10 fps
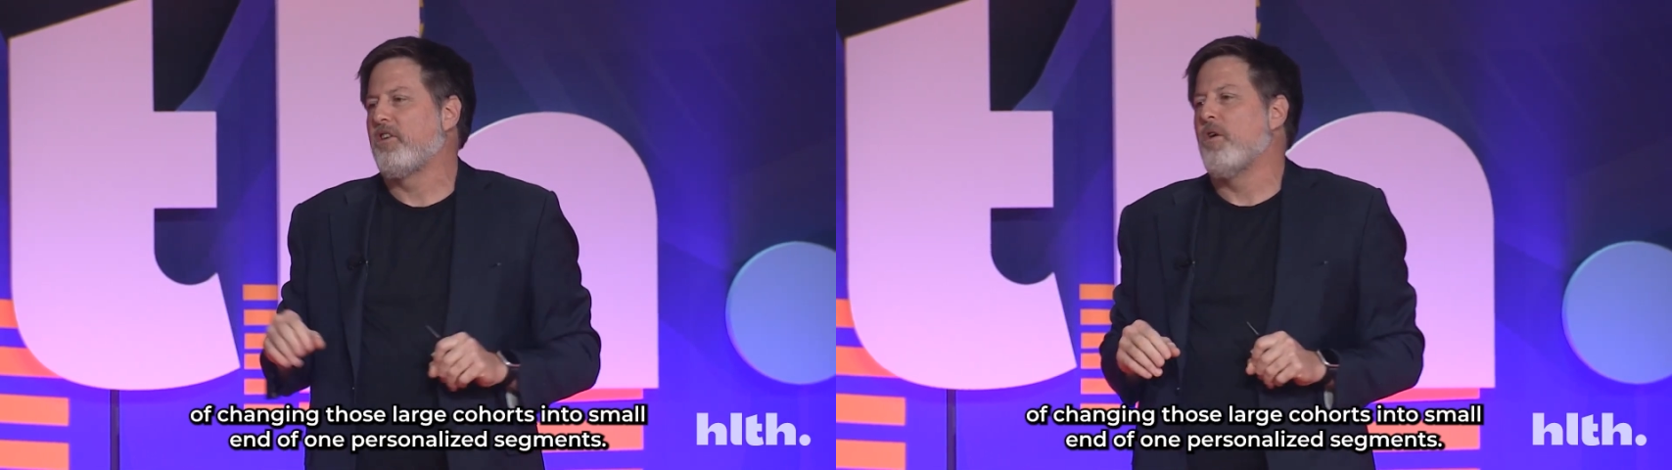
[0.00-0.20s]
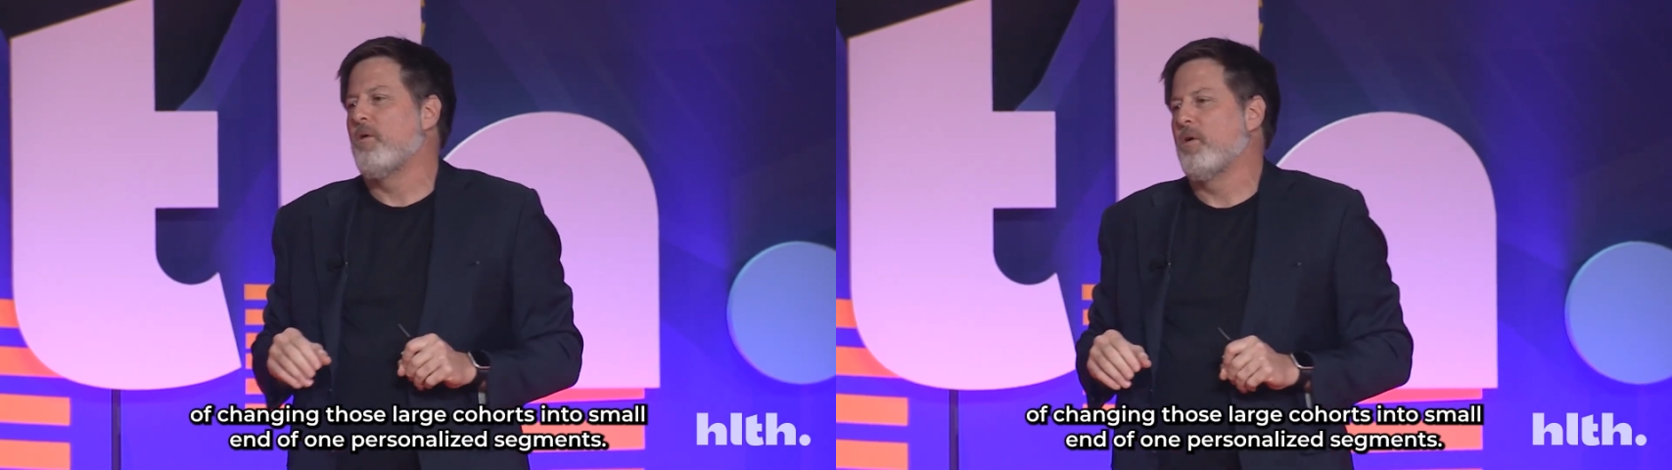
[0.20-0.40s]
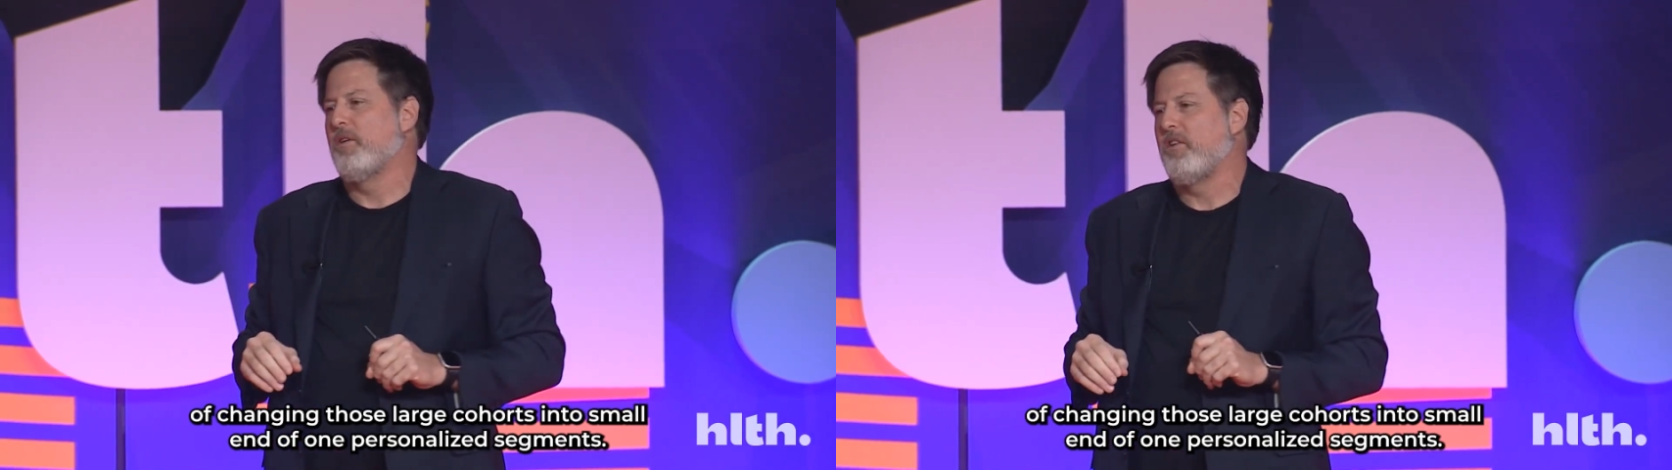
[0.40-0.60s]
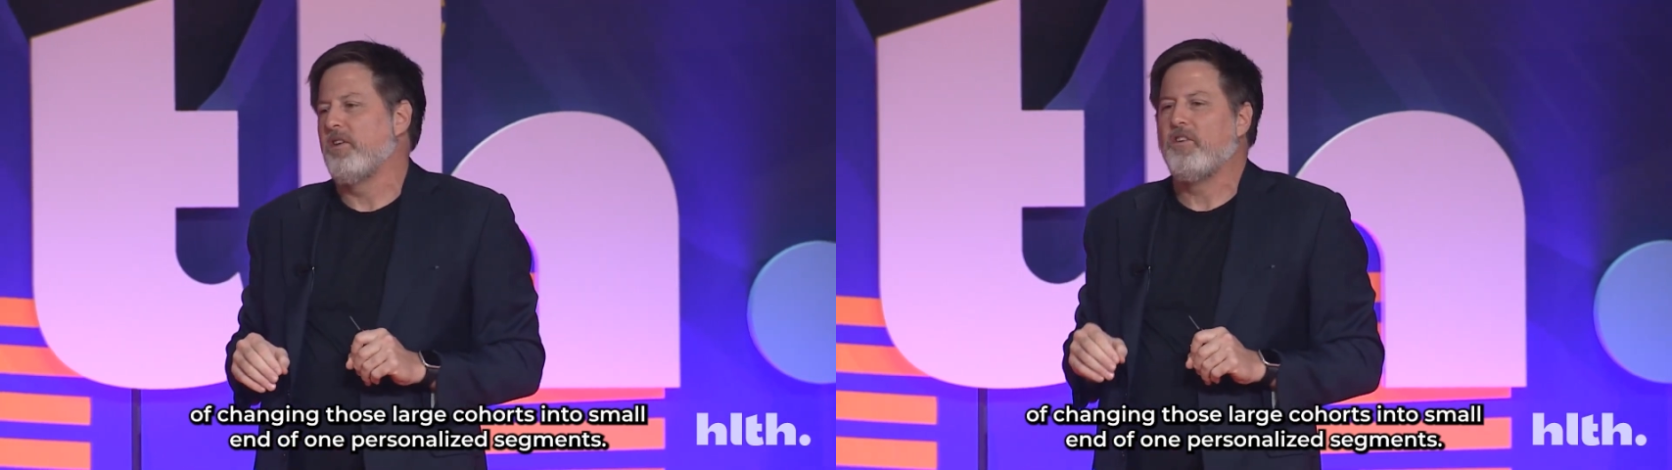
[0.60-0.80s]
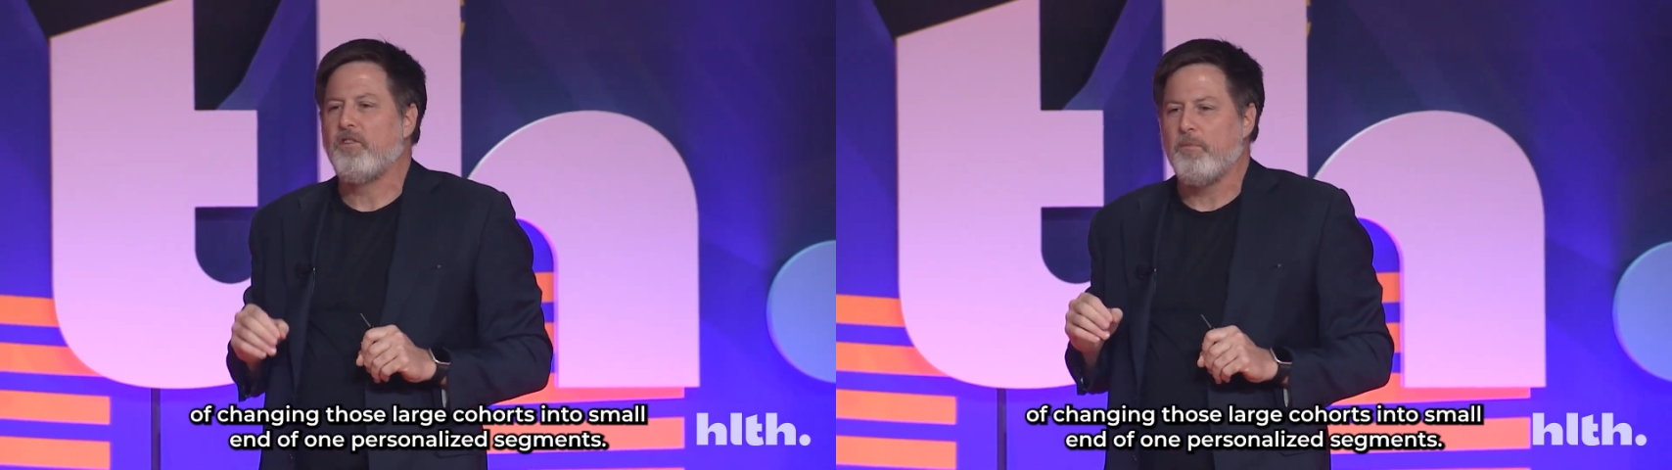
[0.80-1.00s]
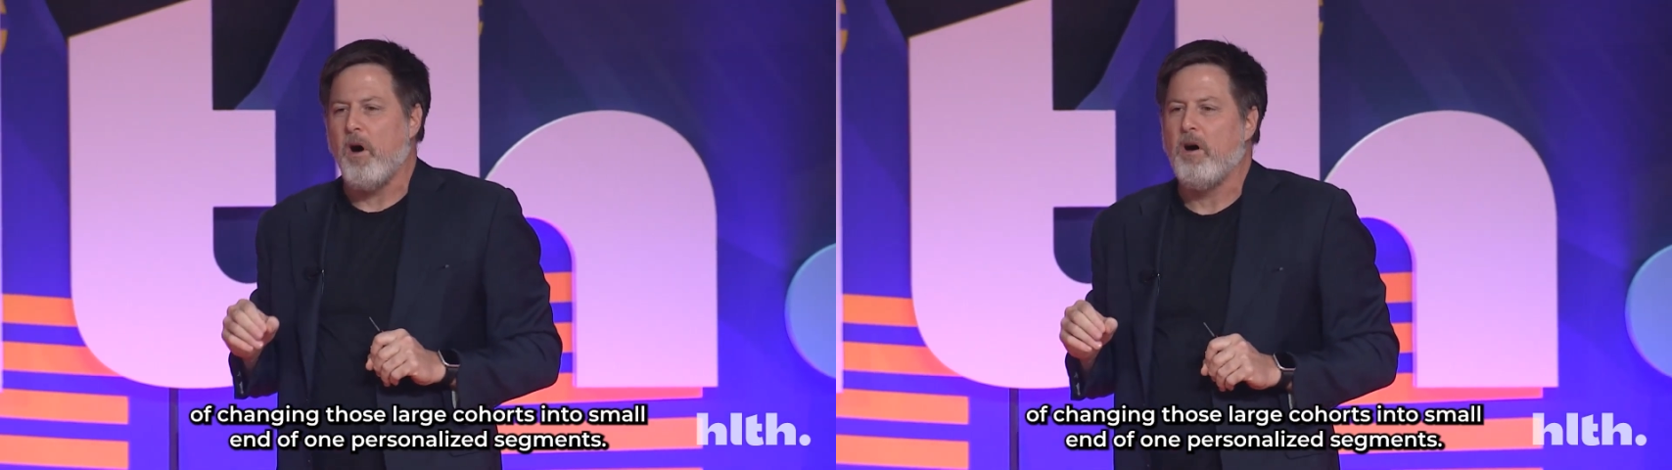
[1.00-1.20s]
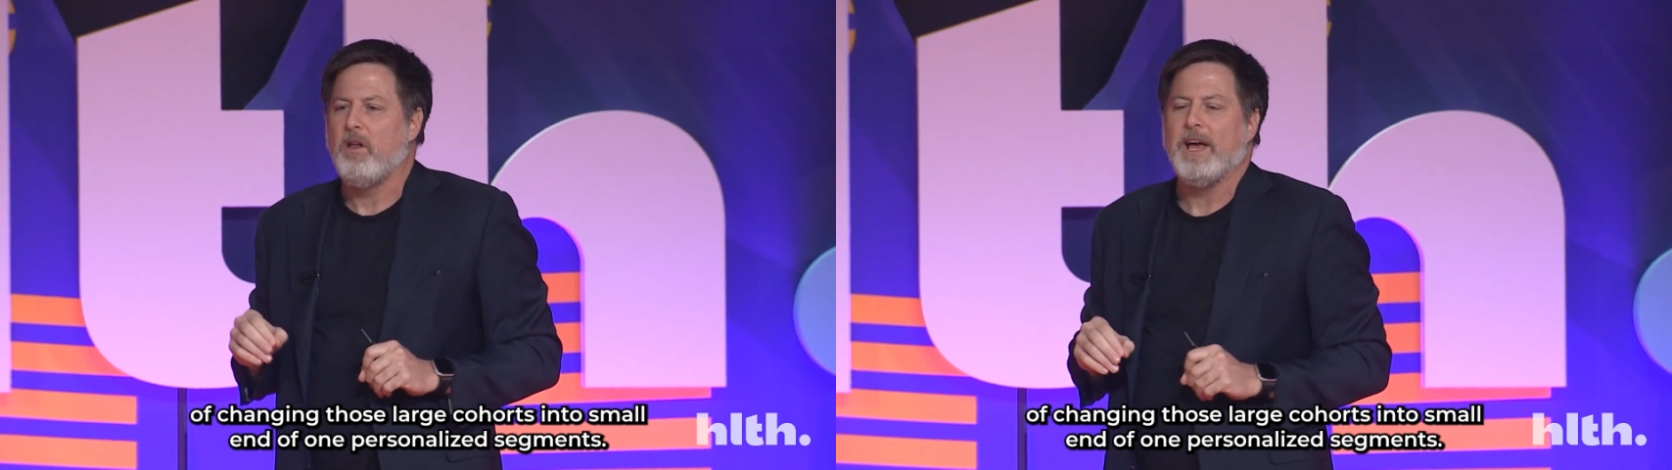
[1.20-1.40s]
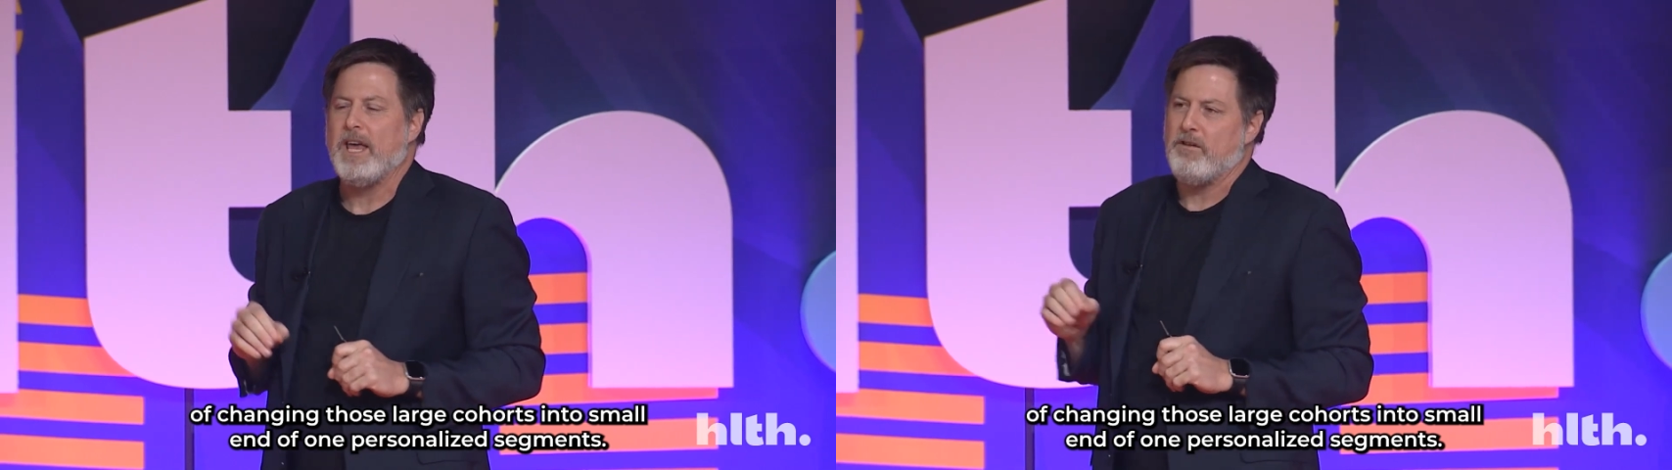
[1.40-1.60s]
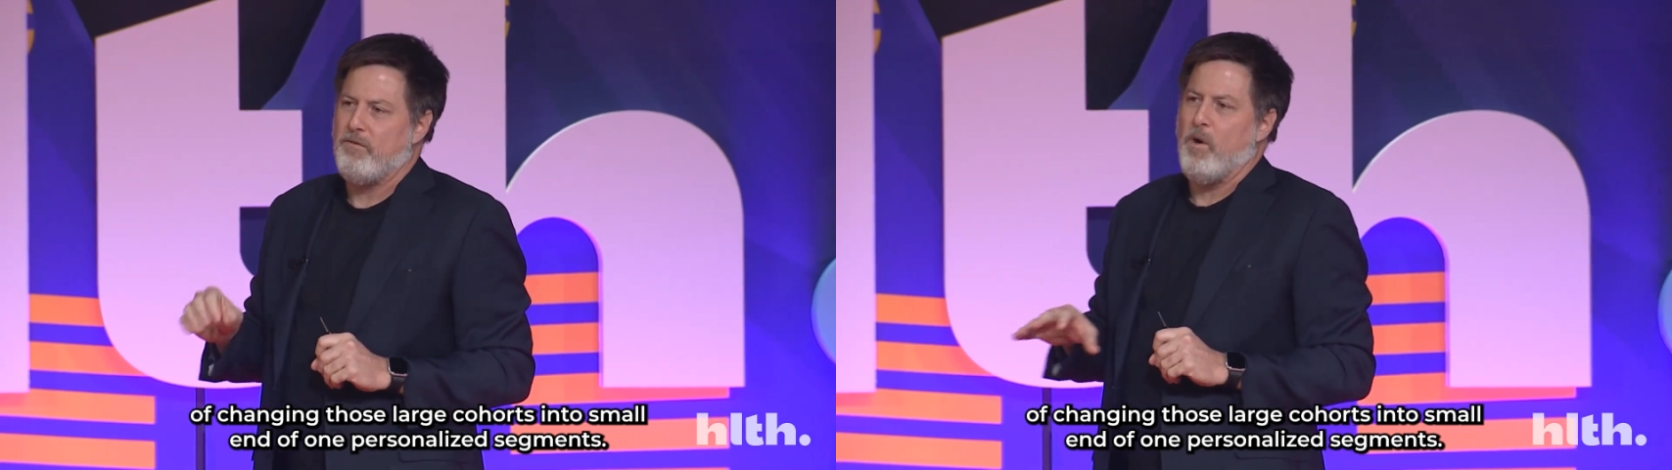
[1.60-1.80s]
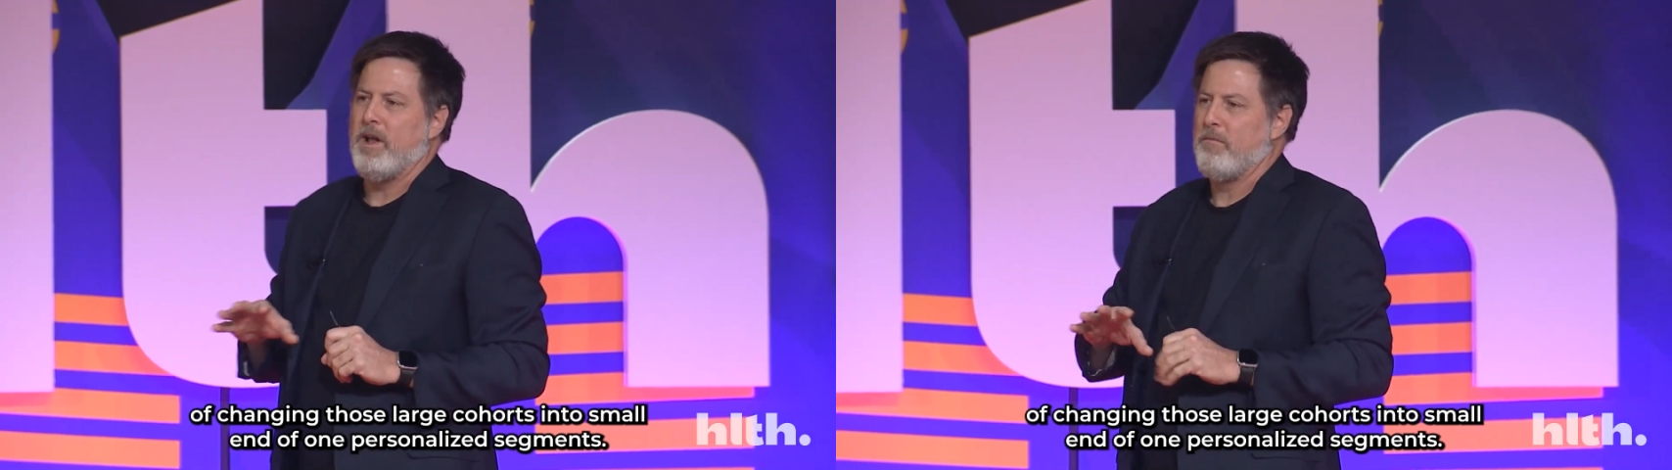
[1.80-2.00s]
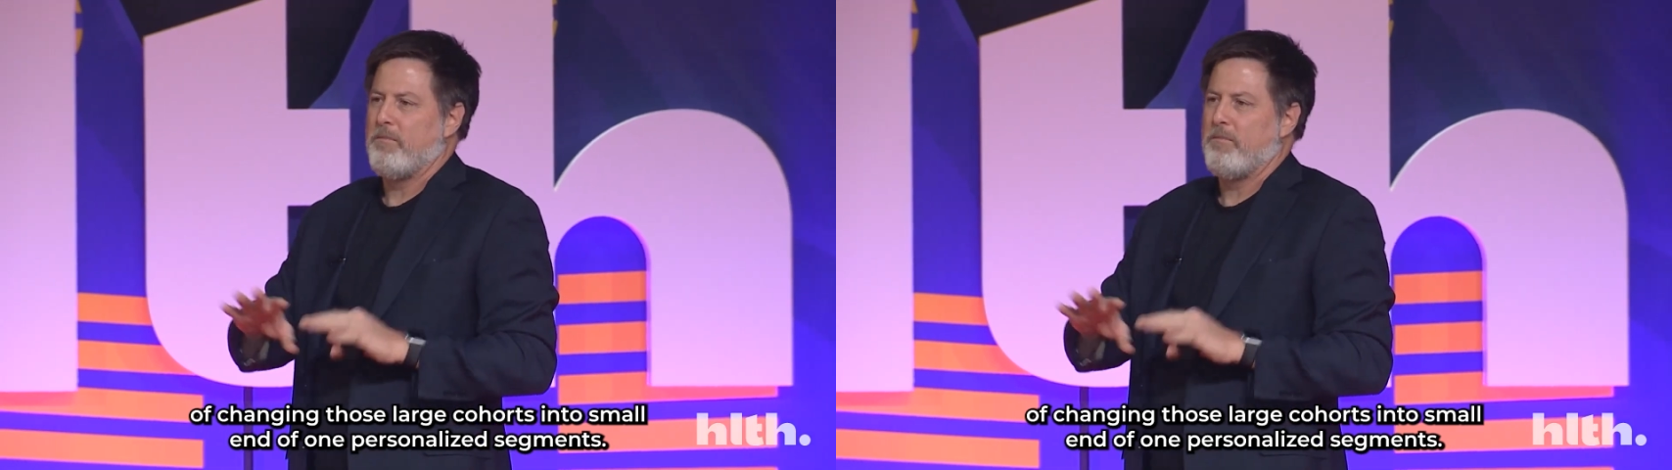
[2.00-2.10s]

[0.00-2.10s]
cohorts into small N of one